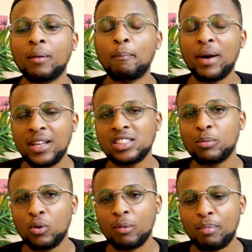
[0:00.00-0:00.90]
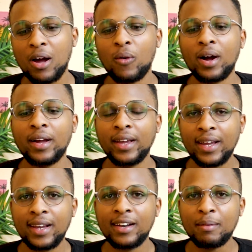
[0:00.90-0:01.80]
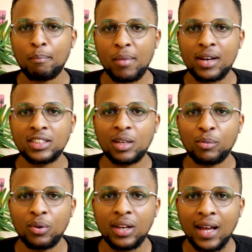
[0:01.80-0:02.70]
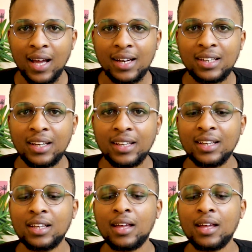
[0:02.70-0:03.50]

manageable power and manageable handling.